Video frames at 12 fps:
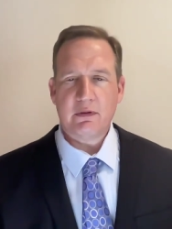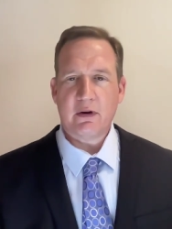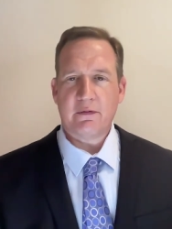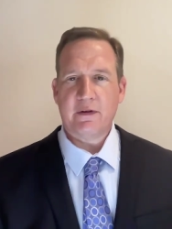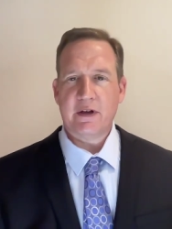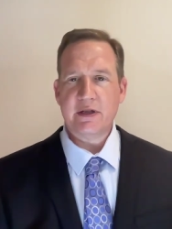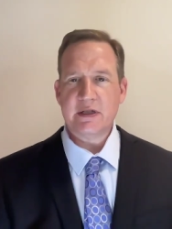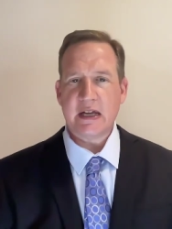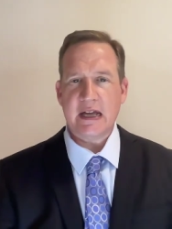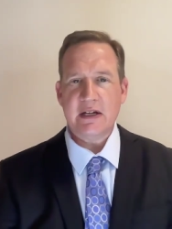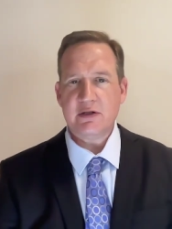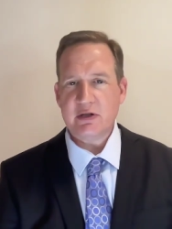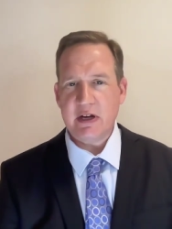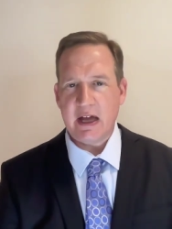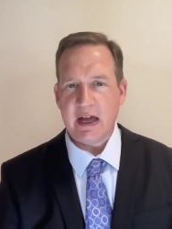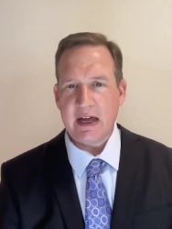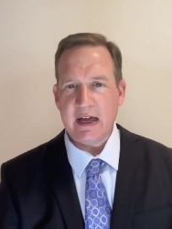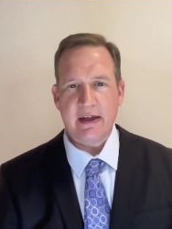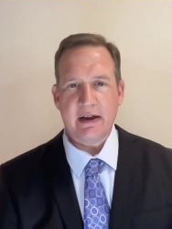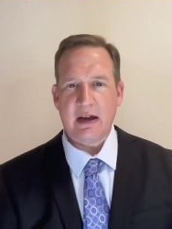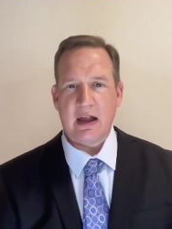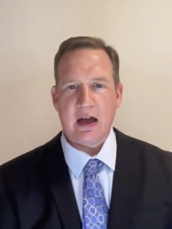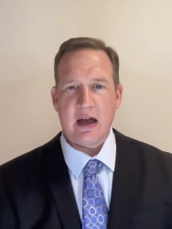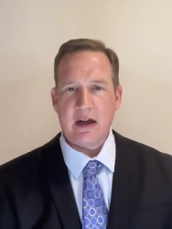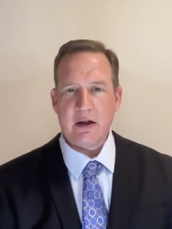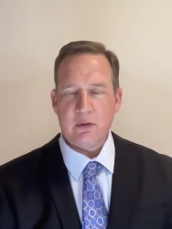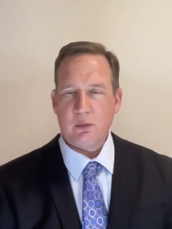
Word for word: their funds each day in line